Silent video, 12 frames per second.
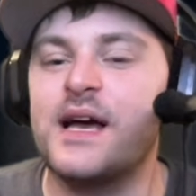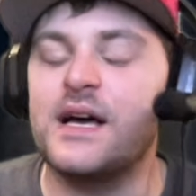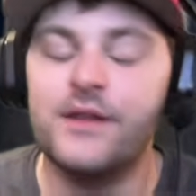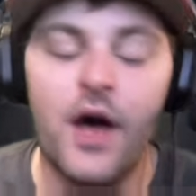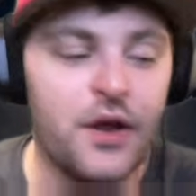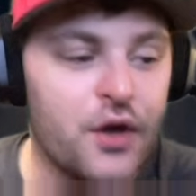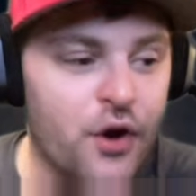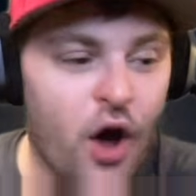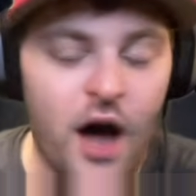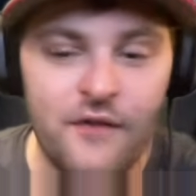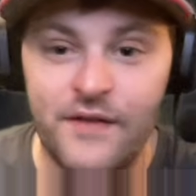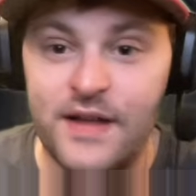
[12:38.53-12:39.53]
A lot of good
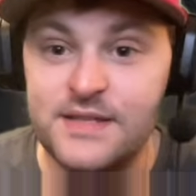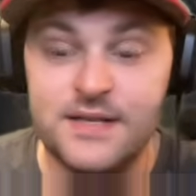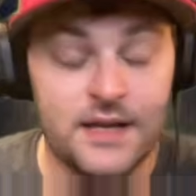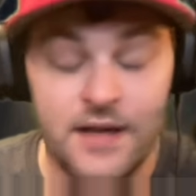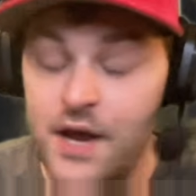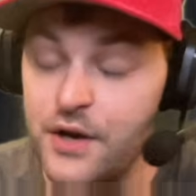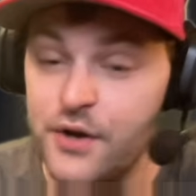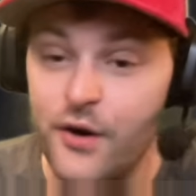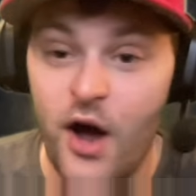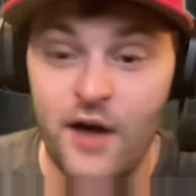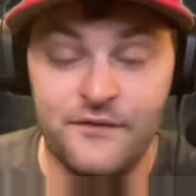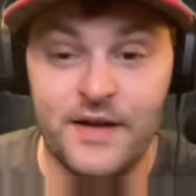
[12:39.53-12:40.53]
offense, a ton of good
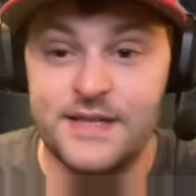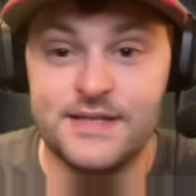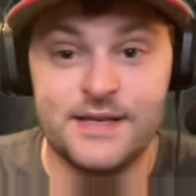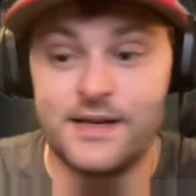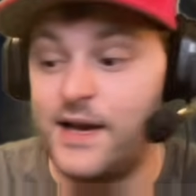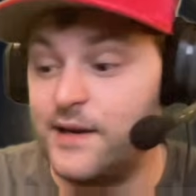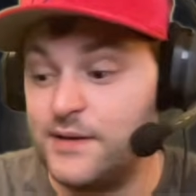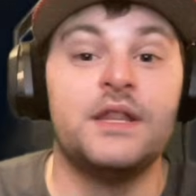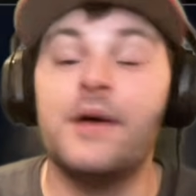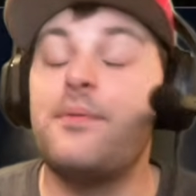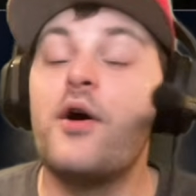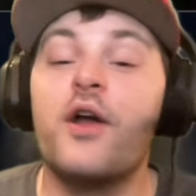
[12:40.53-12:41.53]
offense.
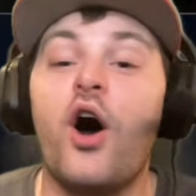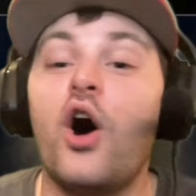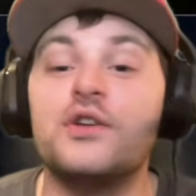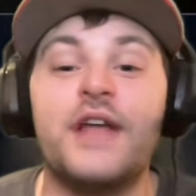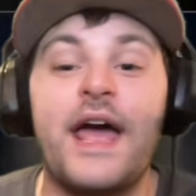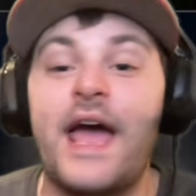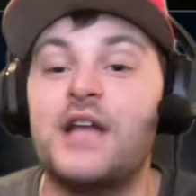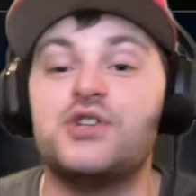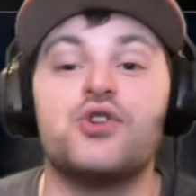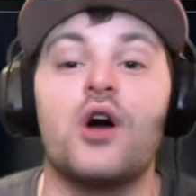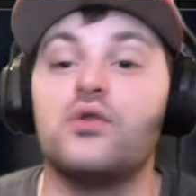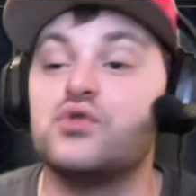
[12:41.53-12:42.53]
The opponent all day had
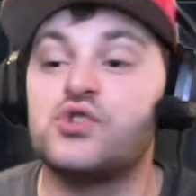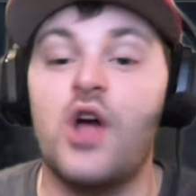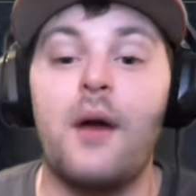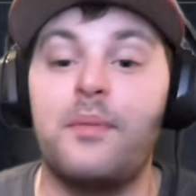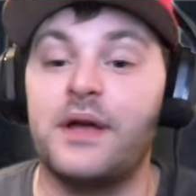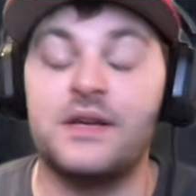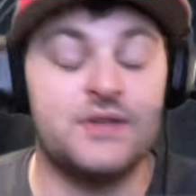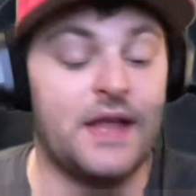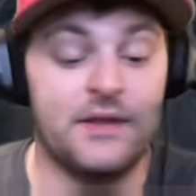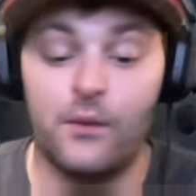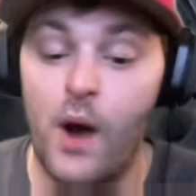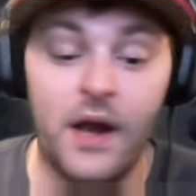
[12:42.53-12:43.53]
struggles stopping us
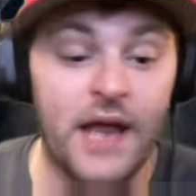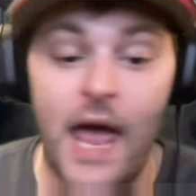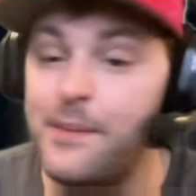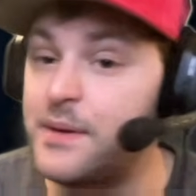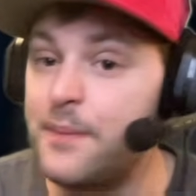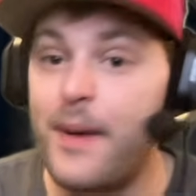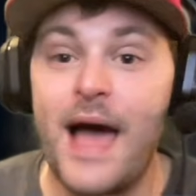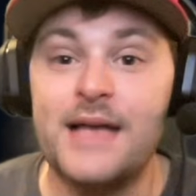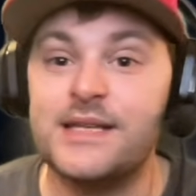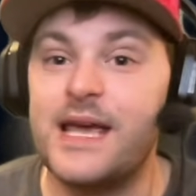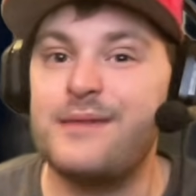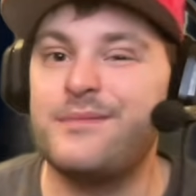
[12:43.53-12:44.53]
in the run game, in the
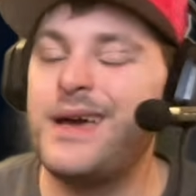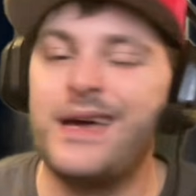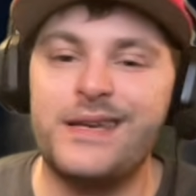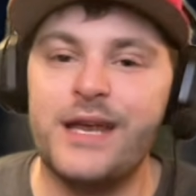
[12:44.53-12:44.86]
pass game.